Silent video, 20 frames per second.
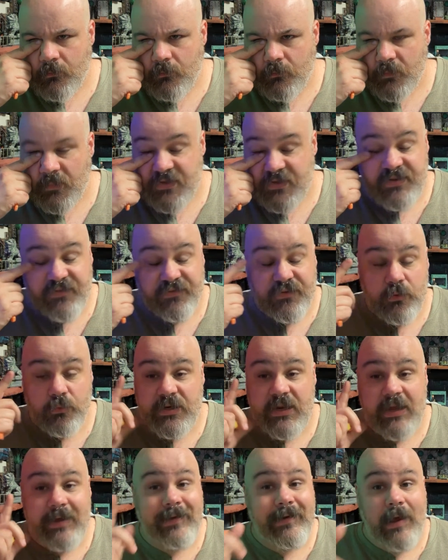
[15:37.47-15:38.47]
Because if you
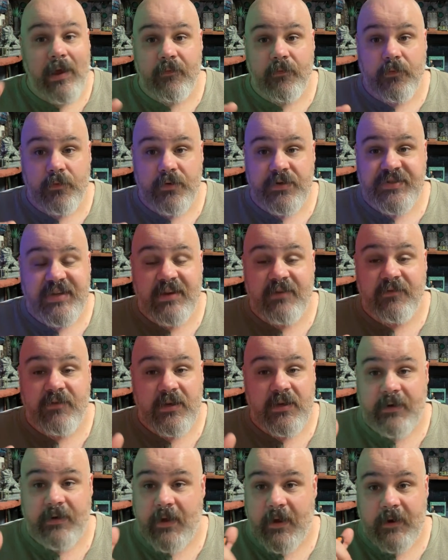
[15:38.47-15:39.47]
did, I haven't received
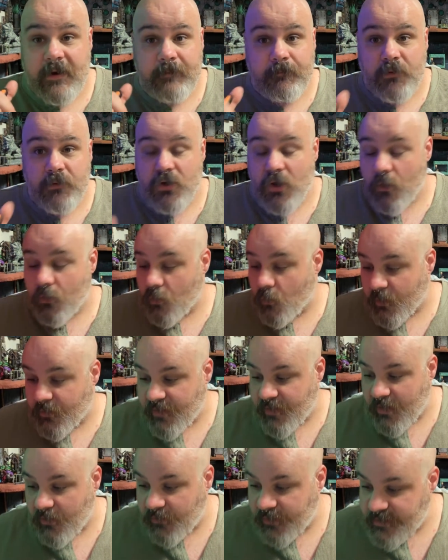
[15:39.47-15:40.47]
it, and I don't know where
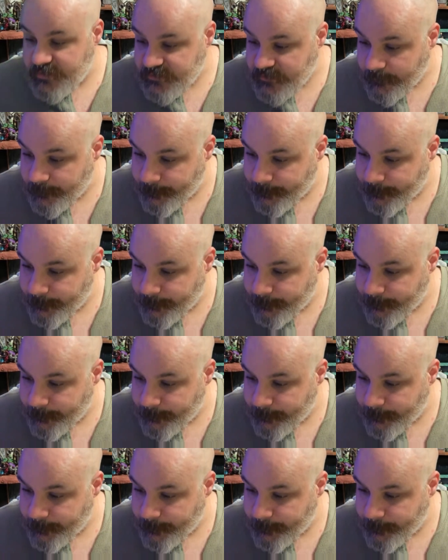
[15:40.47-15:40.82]
the hell it is.